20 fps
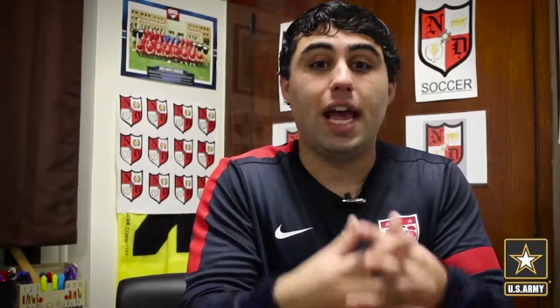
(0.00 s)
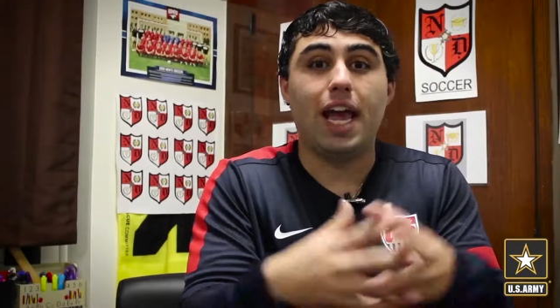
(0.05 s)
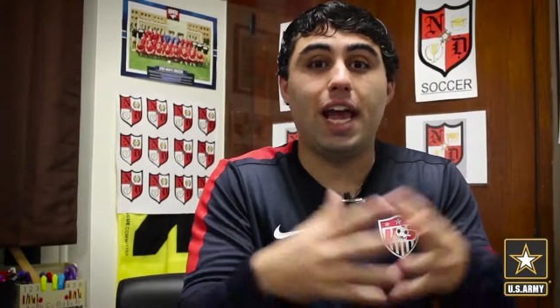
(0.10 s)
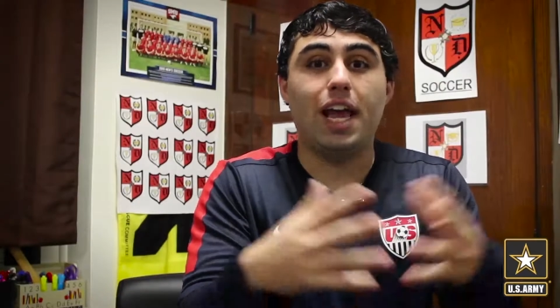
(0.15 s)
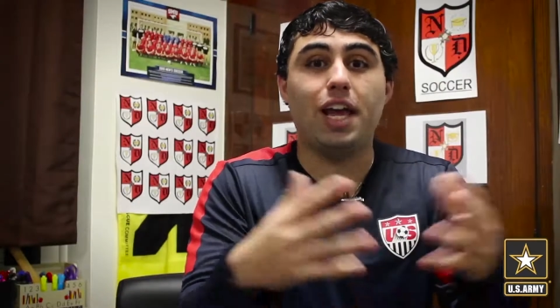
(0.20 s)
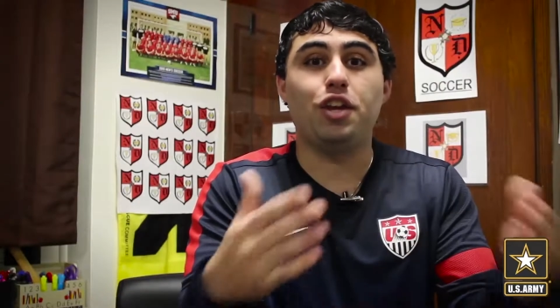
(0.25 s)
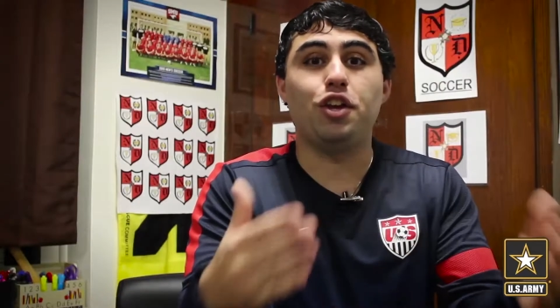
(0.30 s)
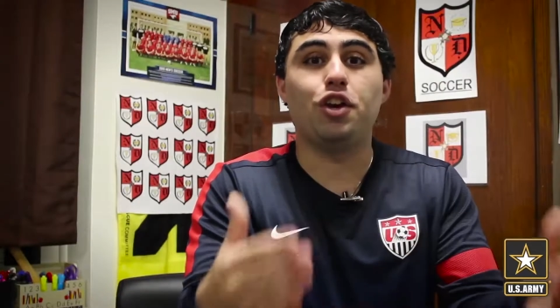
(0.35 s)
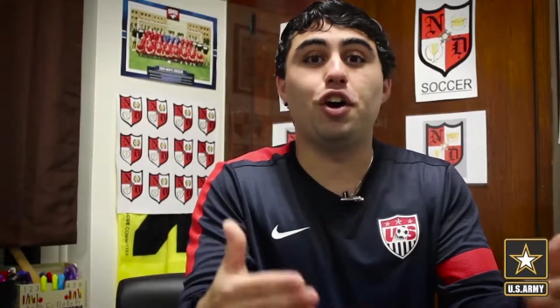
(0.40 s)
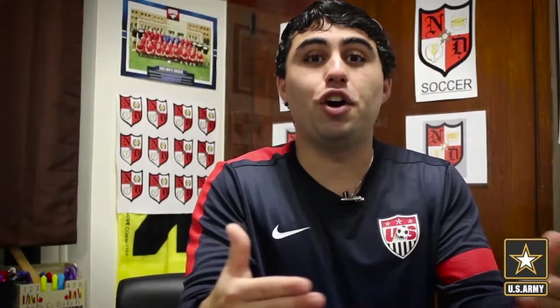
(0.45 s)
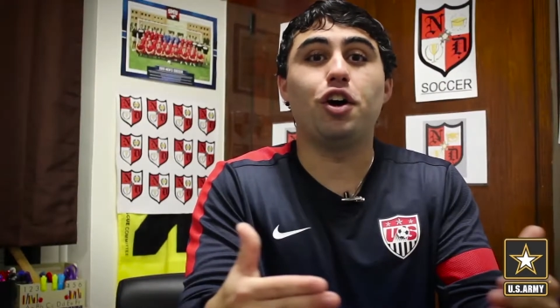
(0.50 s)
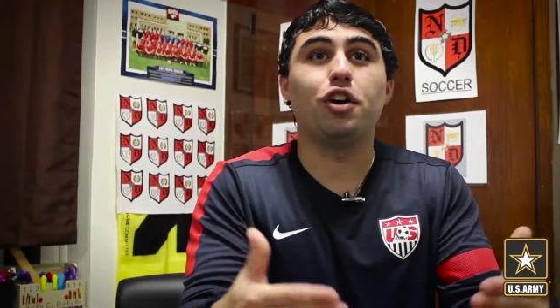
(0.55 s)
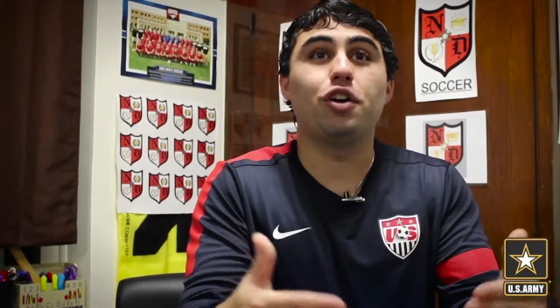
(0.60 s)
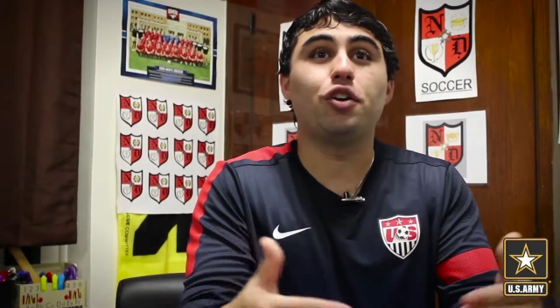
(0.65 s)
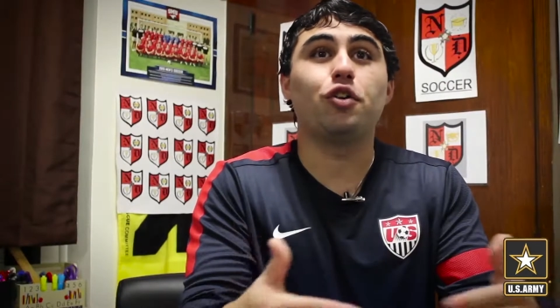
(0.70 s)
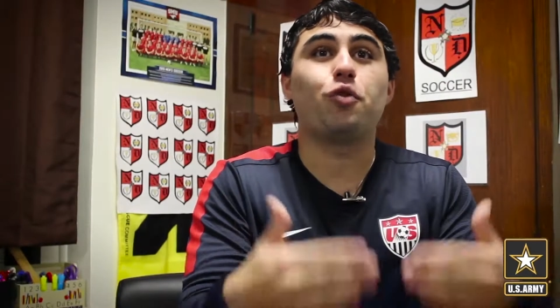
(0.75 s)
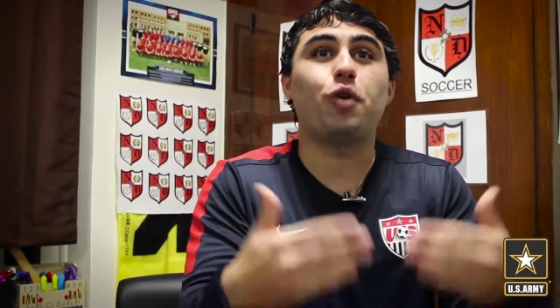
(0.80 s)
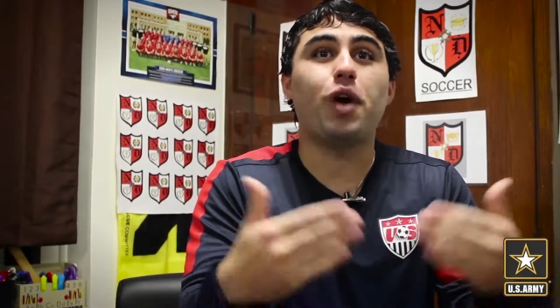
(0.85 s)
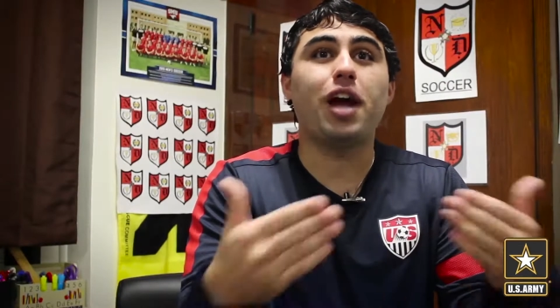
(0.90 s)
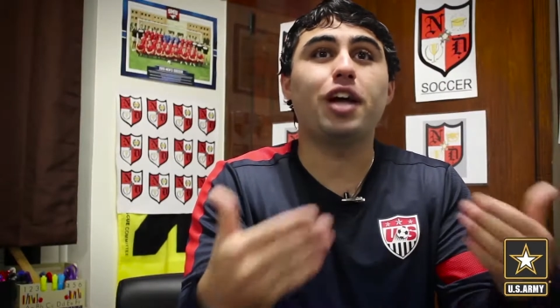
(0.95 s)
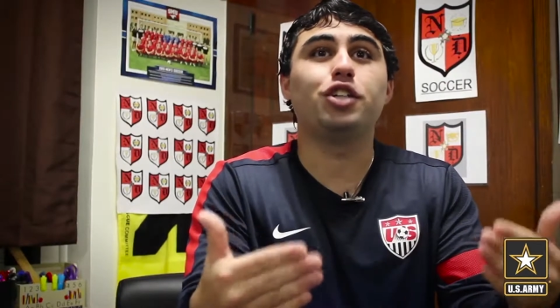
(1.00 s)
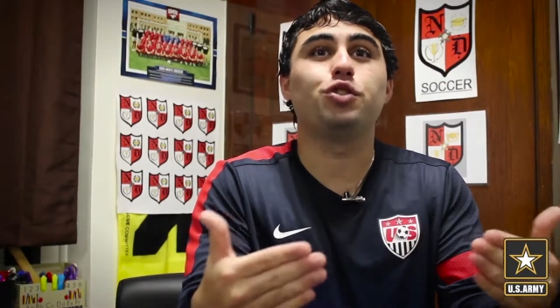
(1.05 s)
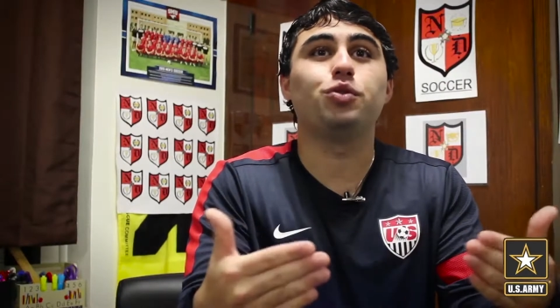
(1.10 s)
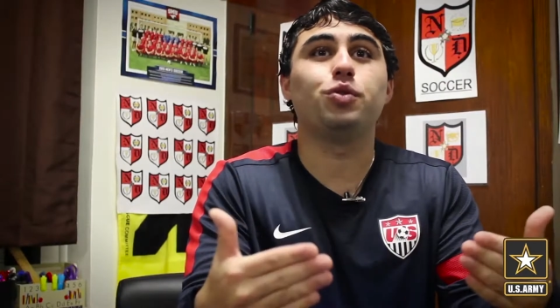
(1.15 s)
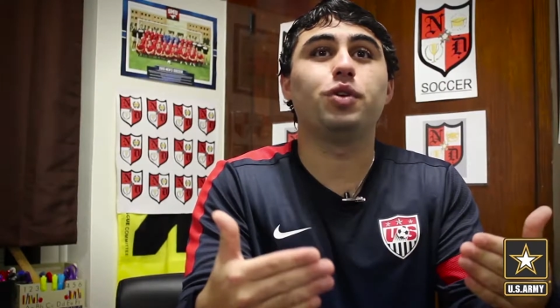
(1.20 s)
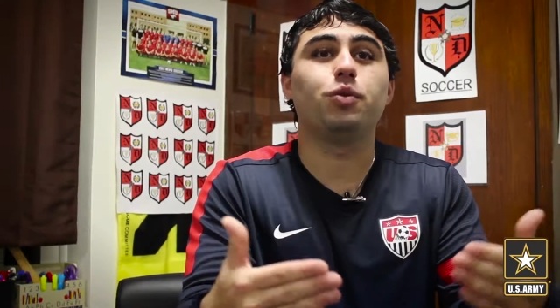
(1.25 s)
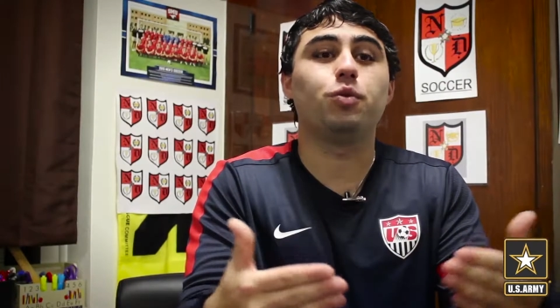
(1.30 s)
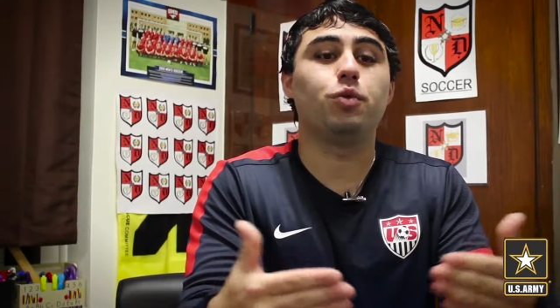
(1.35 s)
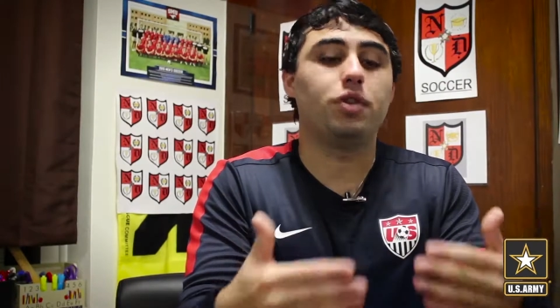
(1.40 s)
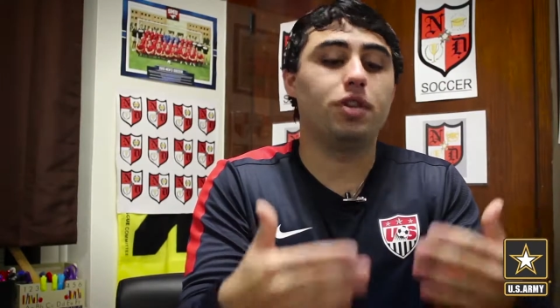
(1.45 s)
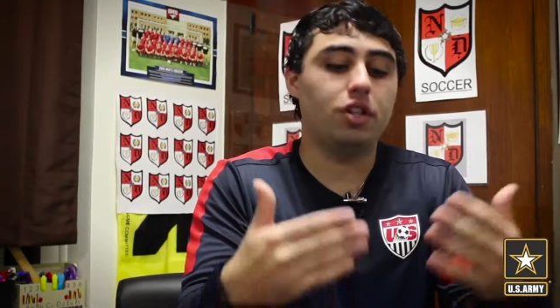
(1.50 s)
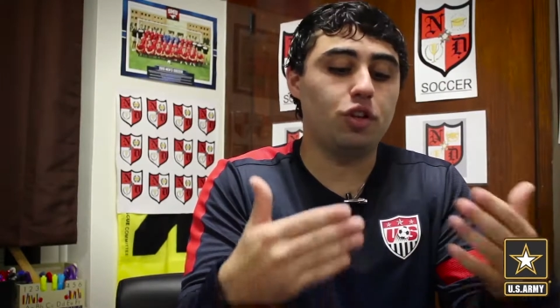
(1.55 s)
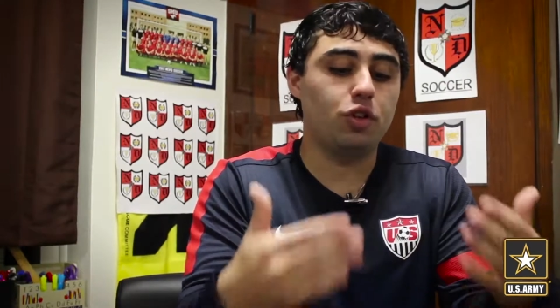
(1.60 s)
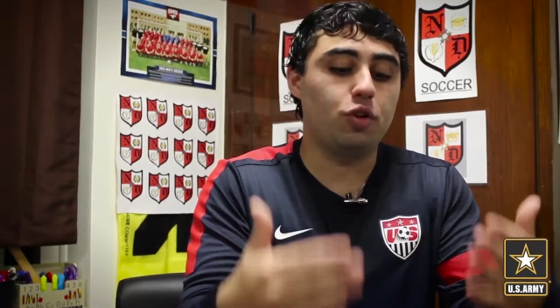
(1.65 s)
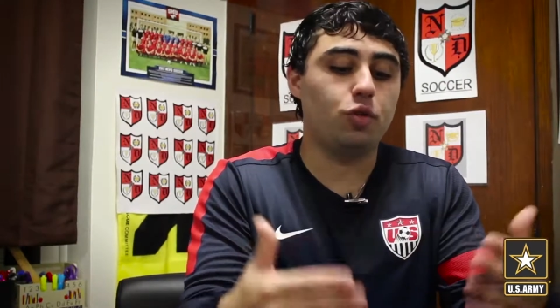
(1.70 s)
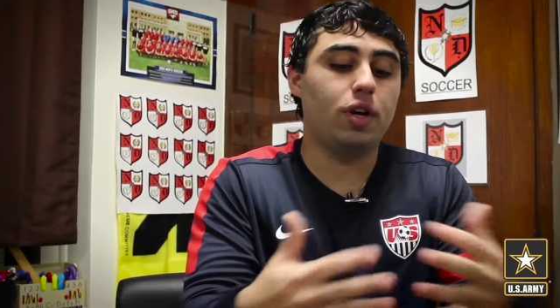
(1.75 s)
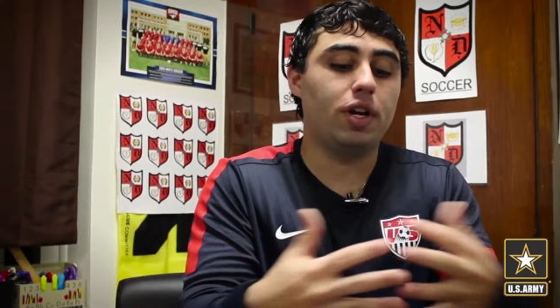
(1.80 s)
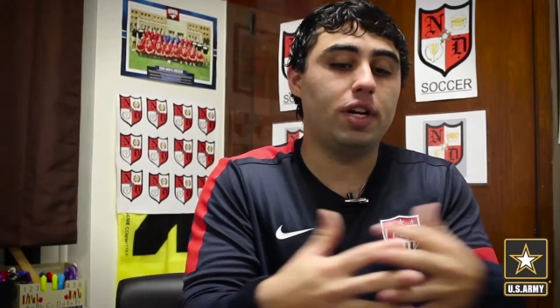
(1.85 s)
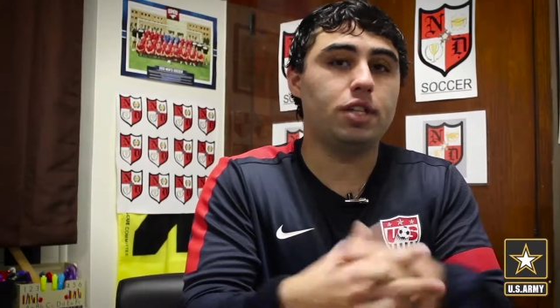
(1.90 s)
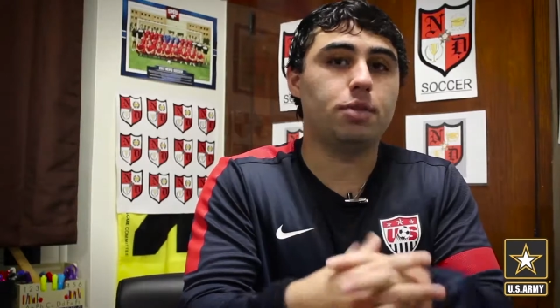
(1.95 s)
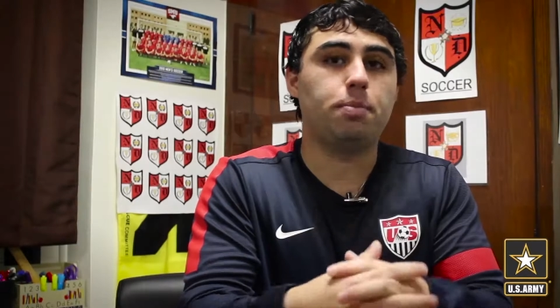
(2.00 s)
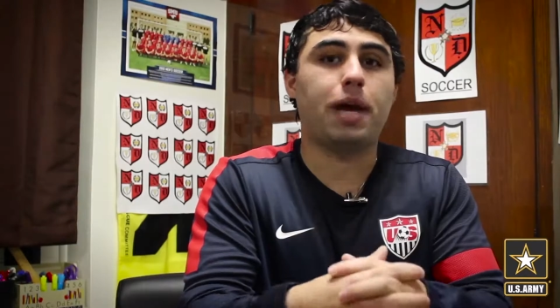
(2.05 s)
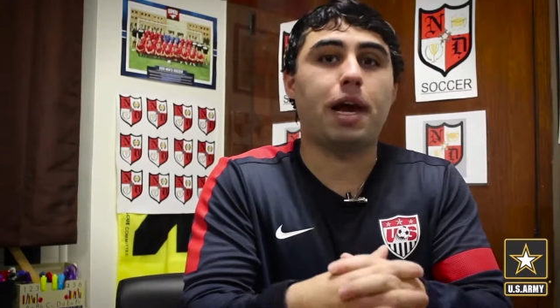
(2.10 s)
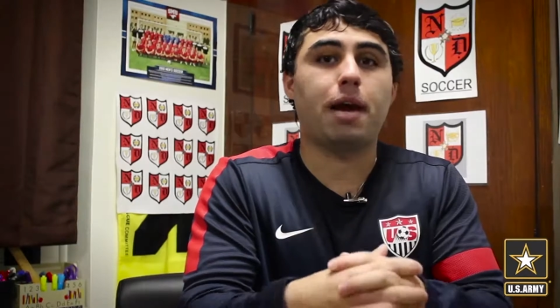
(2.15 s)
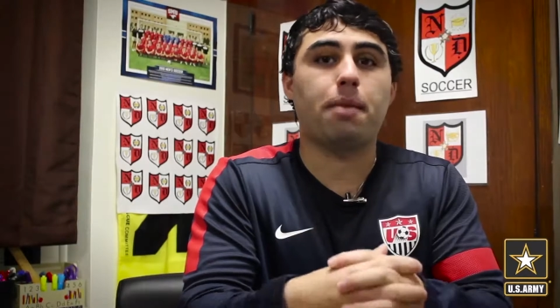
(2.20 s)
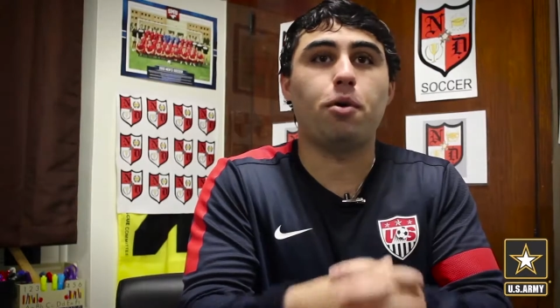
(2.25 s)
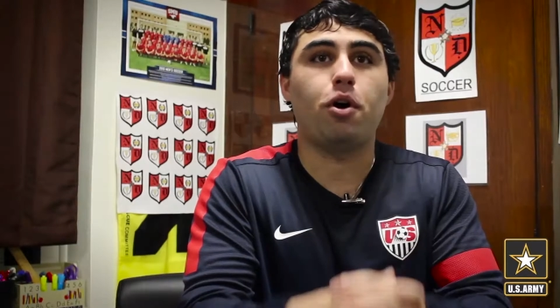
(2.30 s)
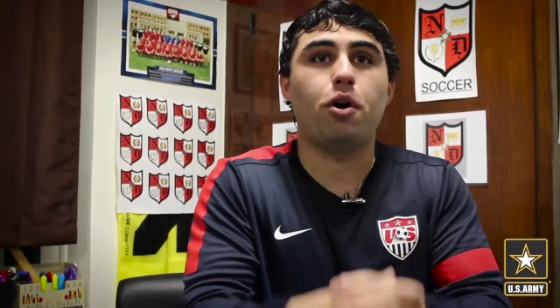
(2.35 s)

a young graduate with a degree in his back